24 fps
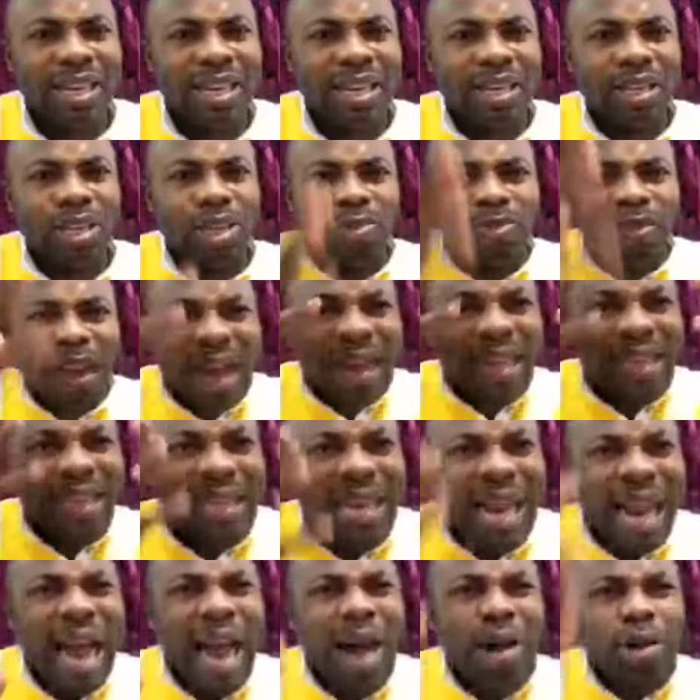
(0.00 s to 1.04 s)
You've
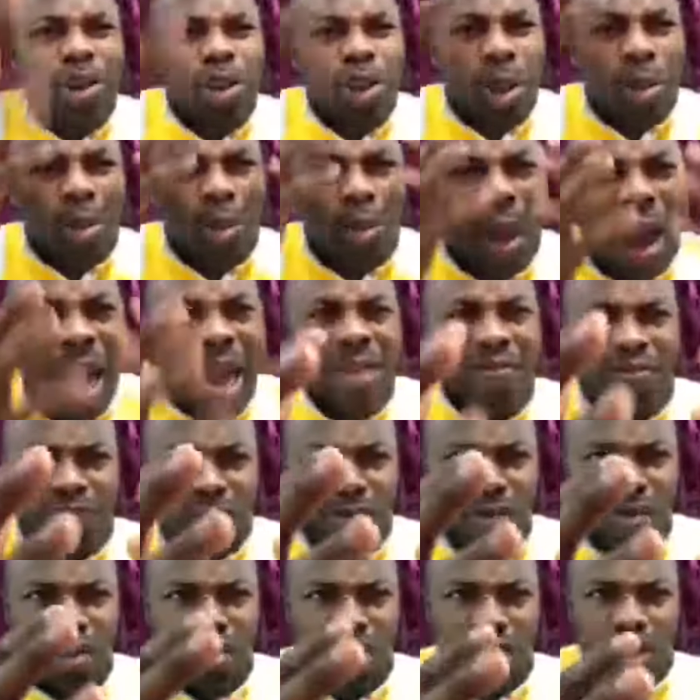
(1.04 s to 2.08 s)
allowed your wife,
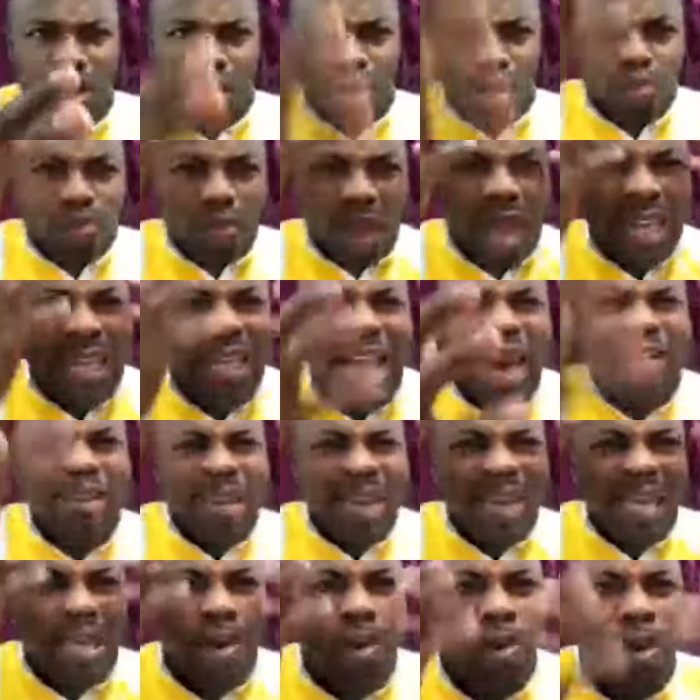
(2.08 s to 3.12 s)
you've allowed
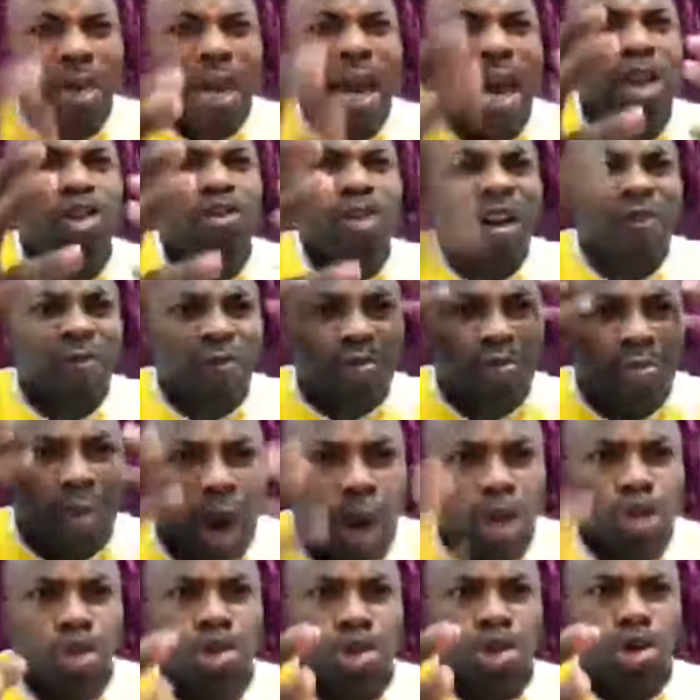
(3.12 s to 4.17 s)
the new car you have
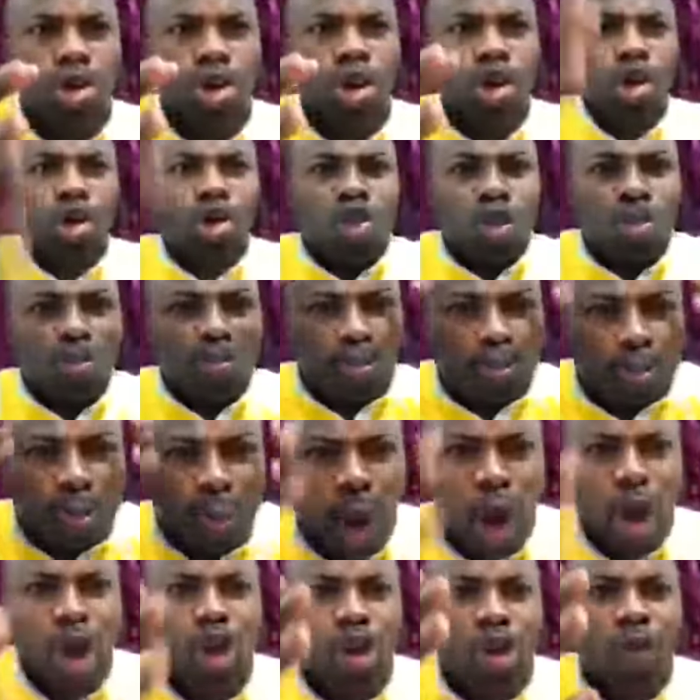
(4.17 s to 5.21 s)
bought to
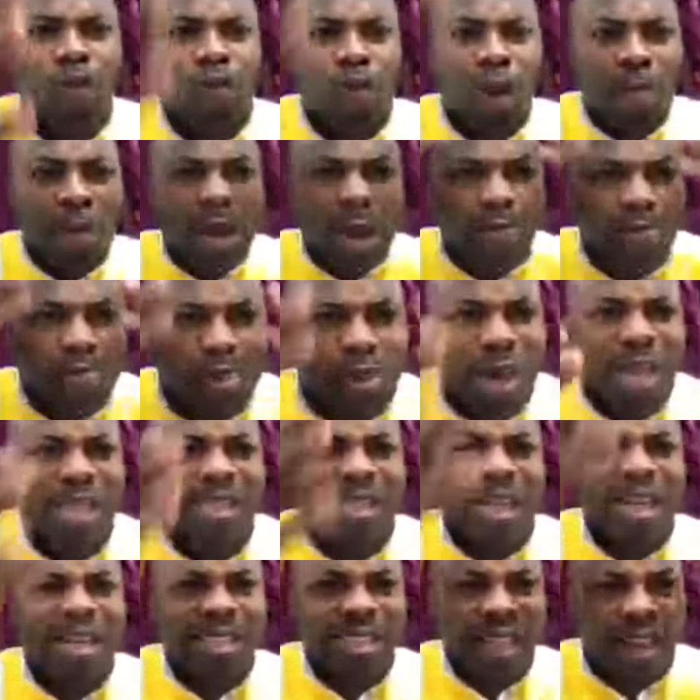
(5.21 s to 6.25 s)
block you from the
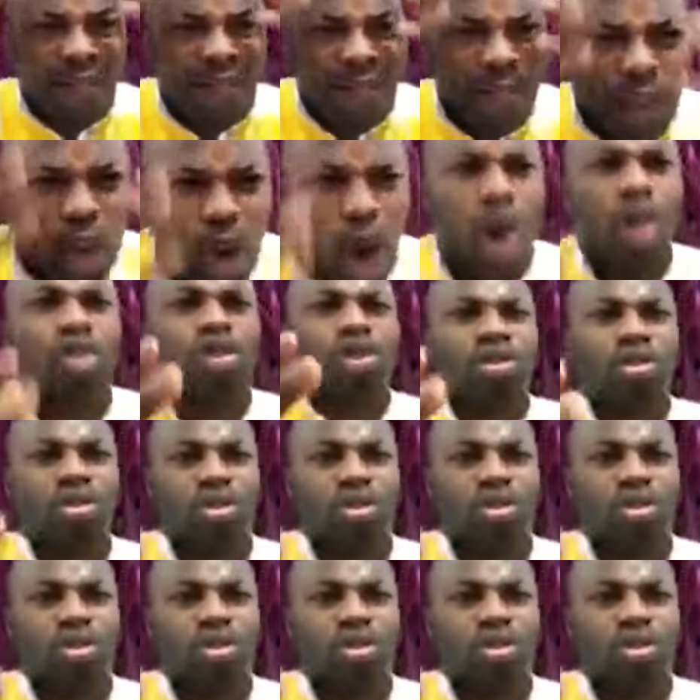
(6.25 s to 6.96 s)
presence of God.